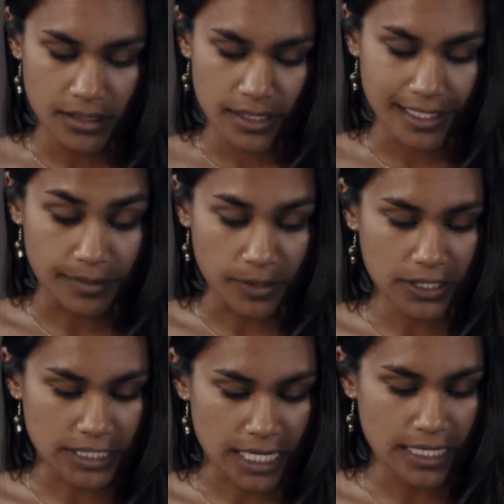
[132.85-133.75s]
He
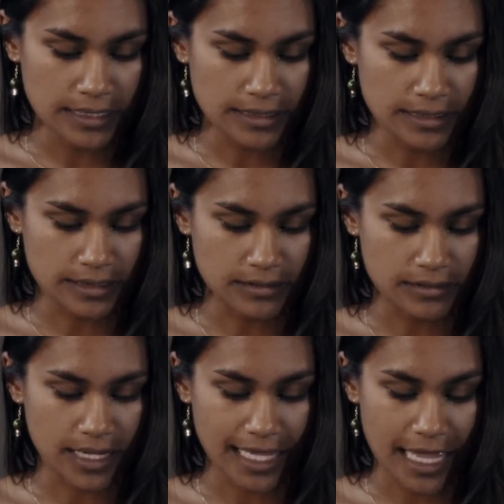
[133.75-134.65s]
apologized, and
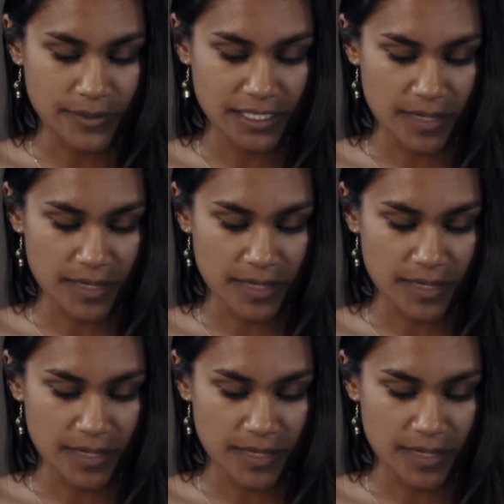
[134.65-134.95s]
I kept his